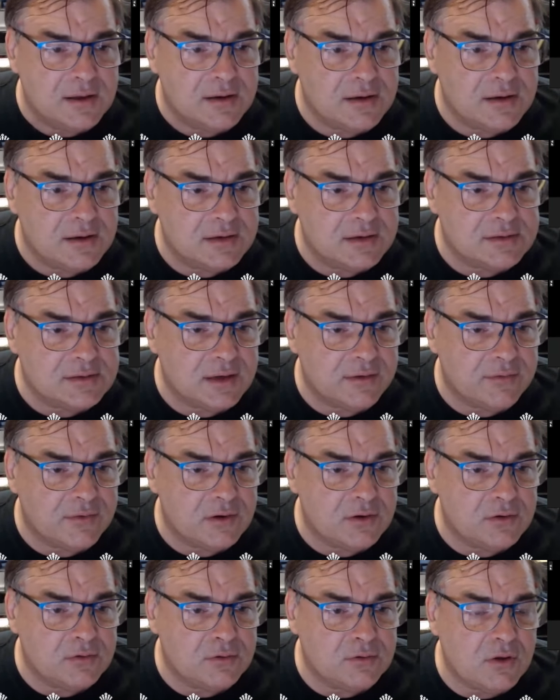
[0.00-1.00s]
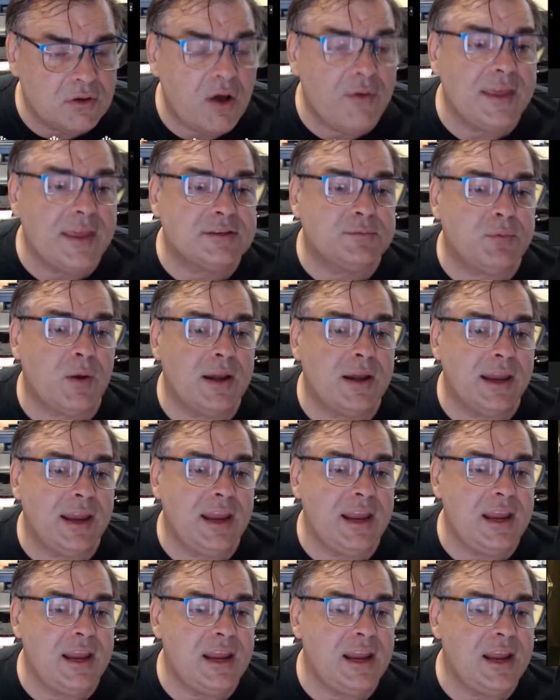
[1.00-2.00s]
Let's have a look. Oh, this one
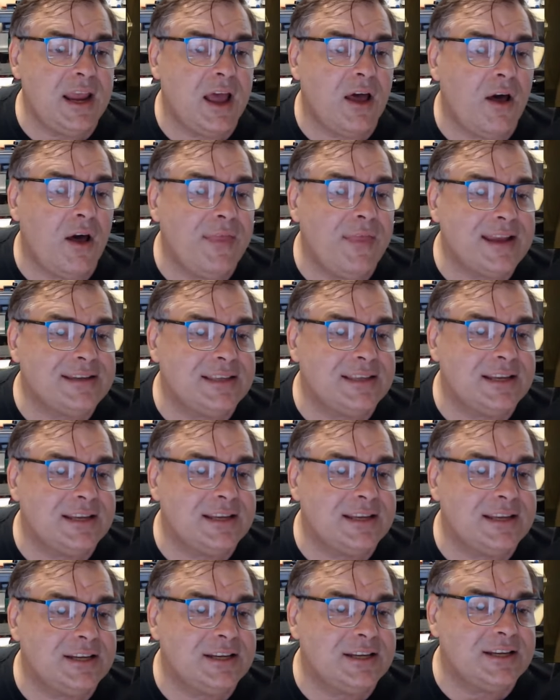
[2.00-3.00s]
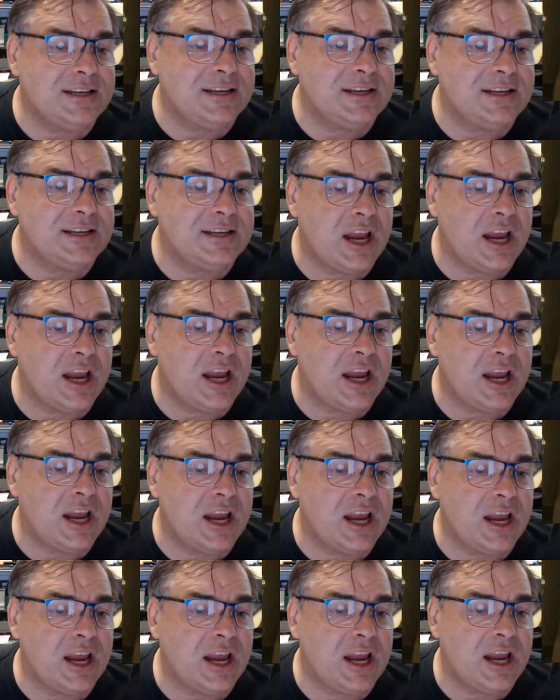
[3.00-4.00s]
here. Oh, that's the JLC. I
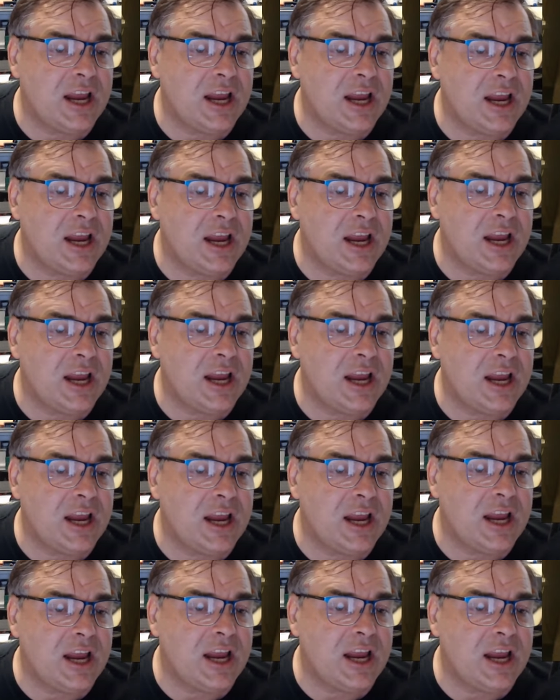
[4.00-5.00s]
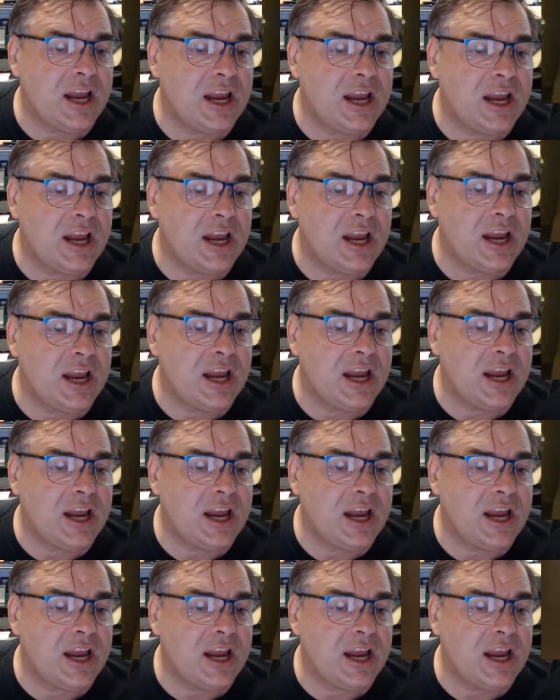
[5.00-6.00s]
love it. The
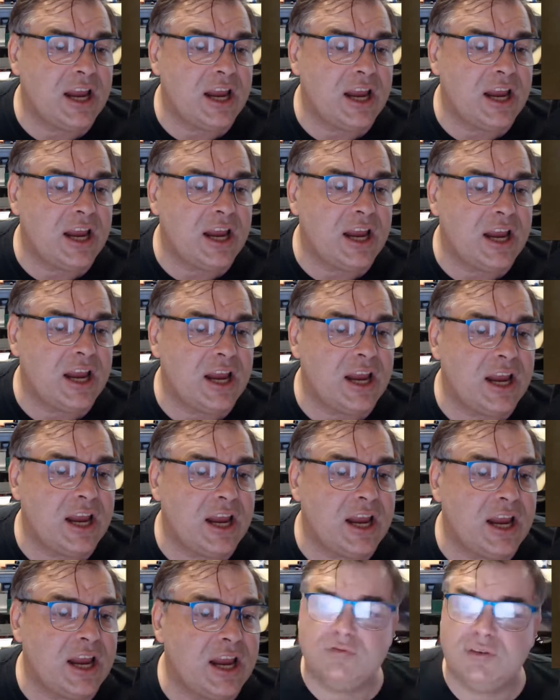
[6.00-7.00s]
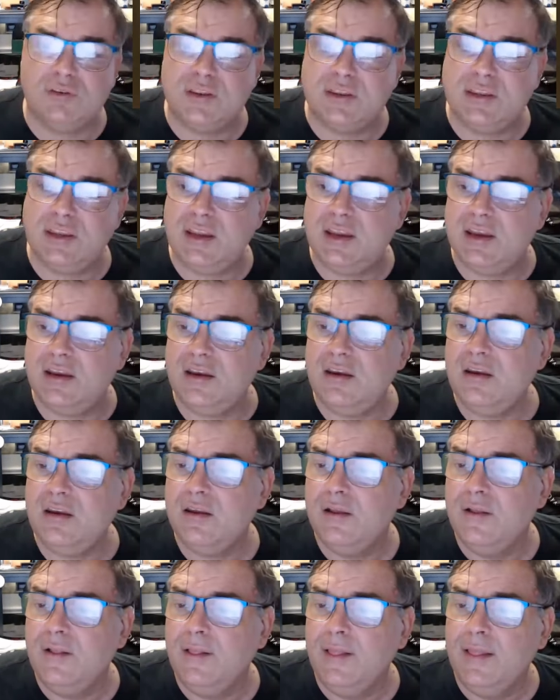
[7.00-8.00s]
JLC, 34 mil ultra thin,
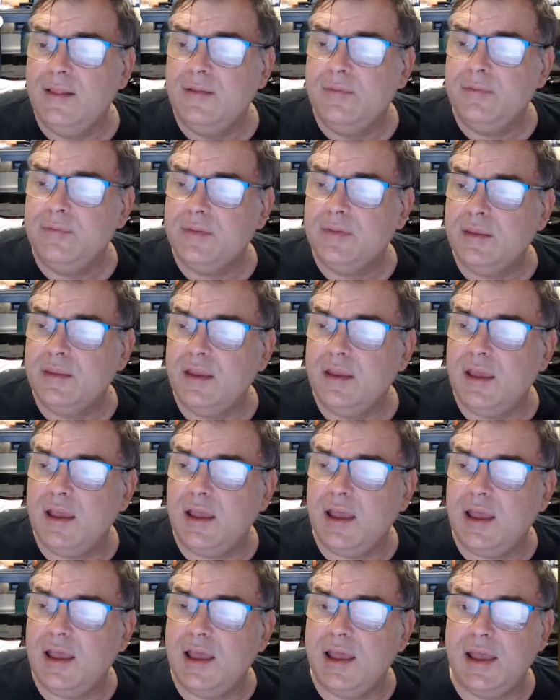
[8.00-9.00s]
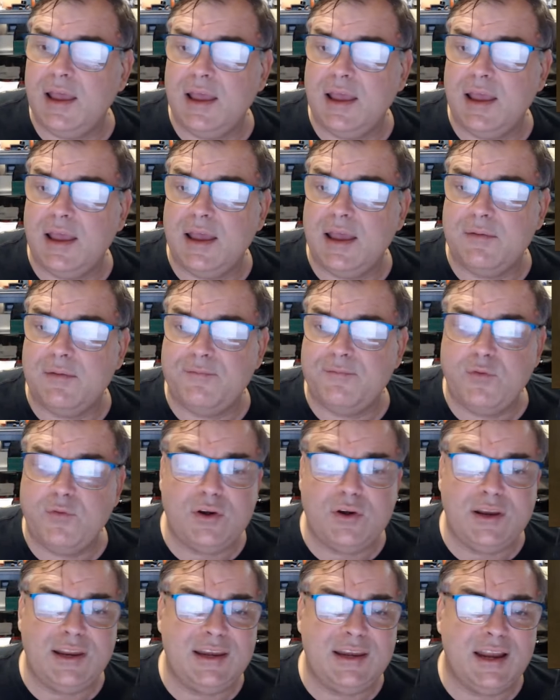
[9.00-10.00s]

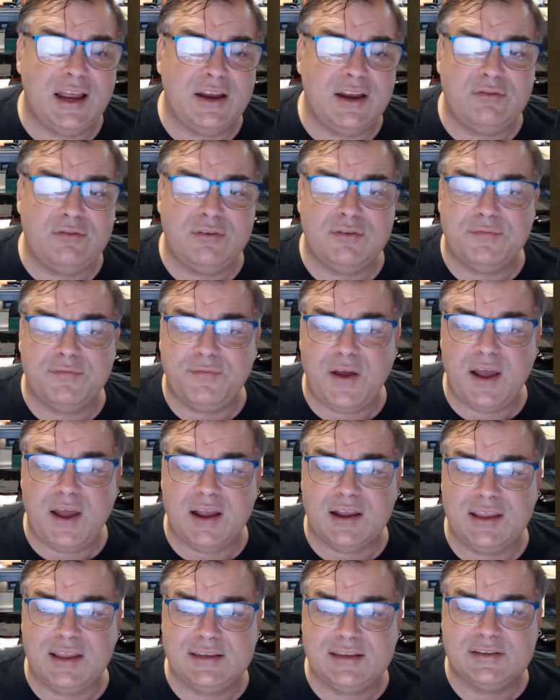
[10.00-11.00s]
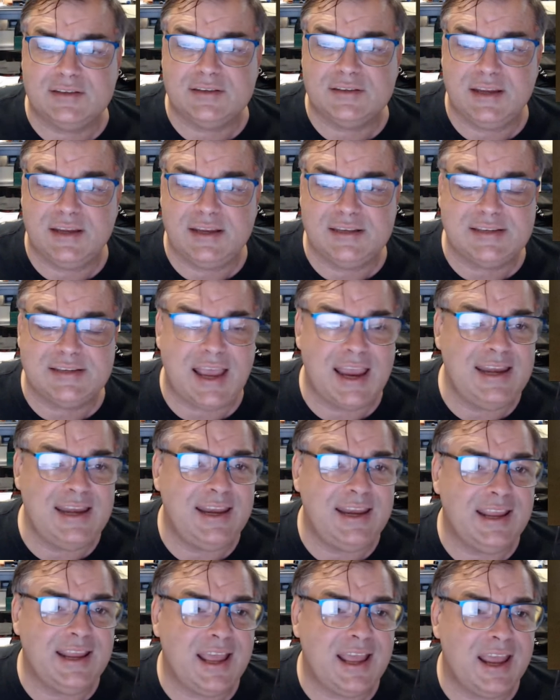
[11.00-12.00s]
1400. Fuck, it's
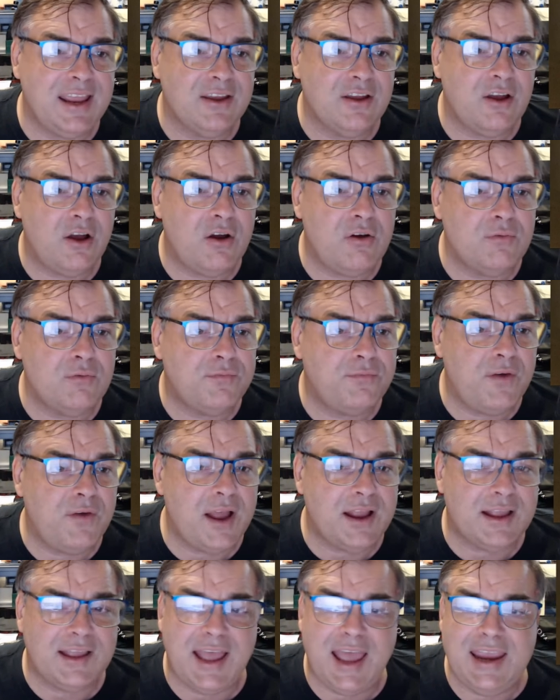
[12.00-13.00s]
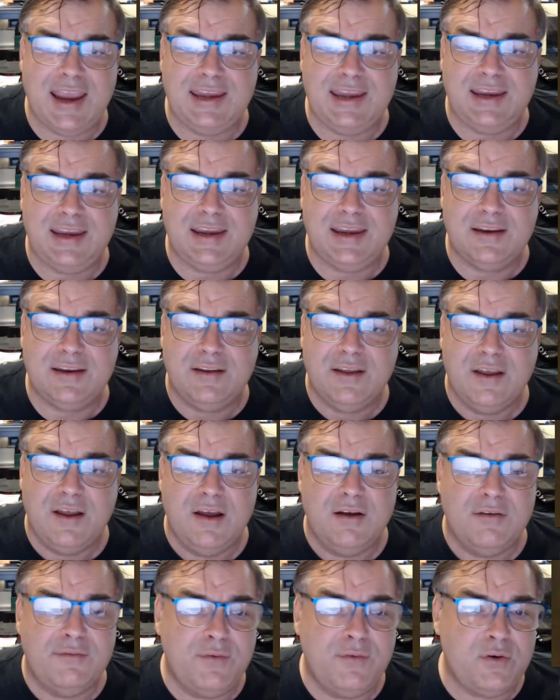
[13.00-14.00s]
18K gold. Fuck,
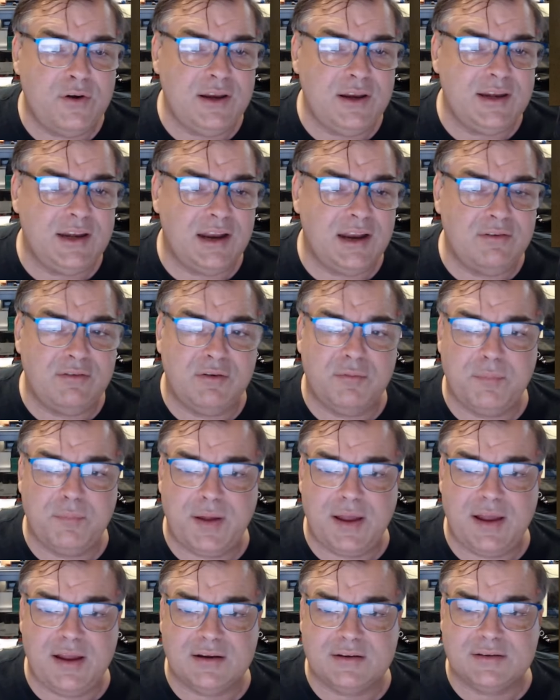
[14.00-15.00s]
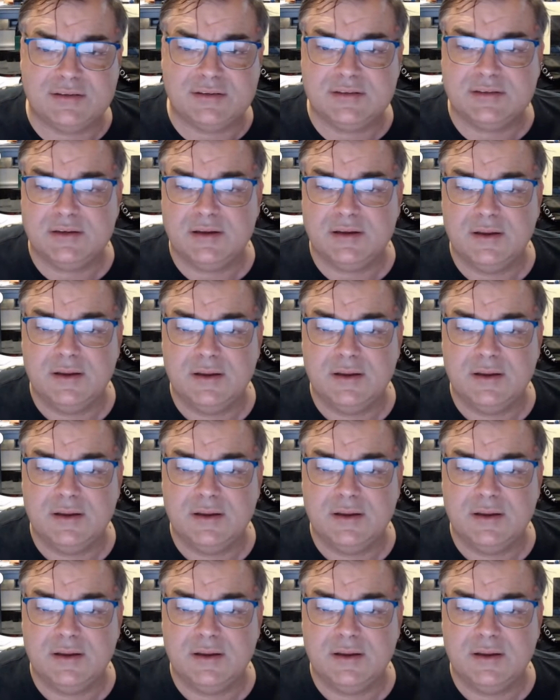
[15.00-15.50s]
1400 bucks.